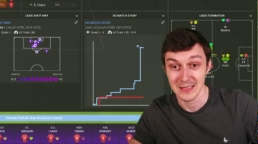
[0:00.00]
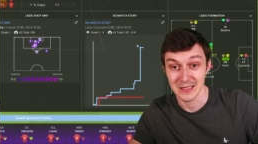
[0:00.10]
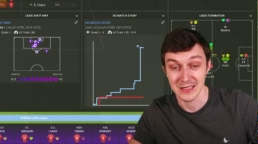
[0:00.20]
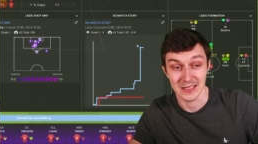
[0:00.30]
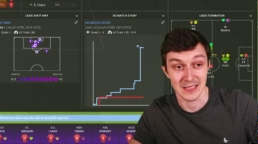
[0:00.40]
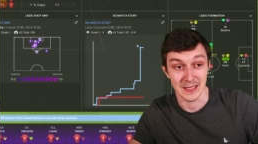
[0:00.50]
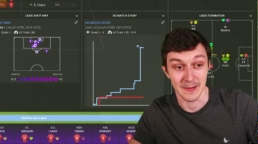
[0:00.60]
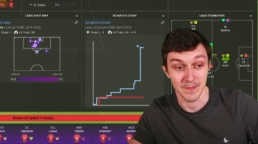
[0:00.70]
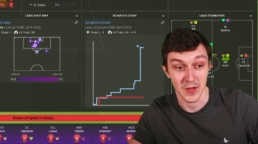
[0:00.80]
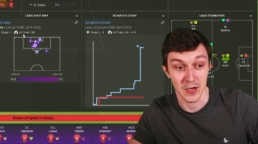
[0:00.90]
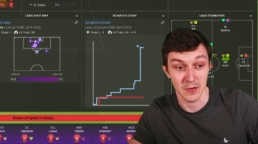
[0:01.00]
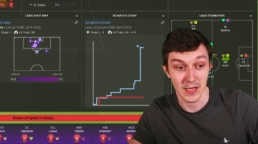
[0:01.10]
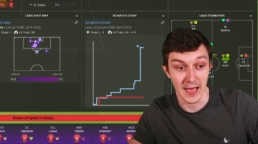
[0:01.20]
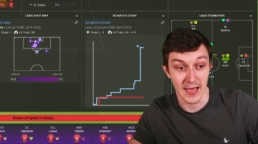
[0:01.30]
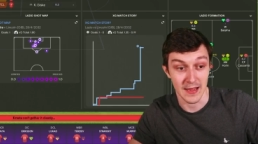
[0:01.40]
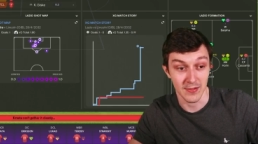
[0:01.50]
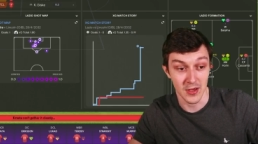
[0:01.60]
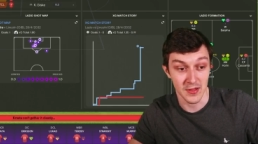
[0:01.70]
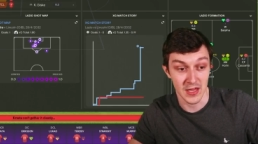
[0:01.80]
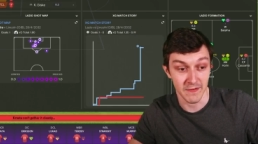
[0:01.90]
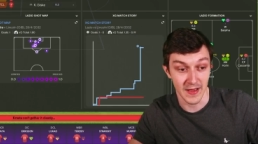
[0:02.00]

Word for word: Huh. Okay, Terziad for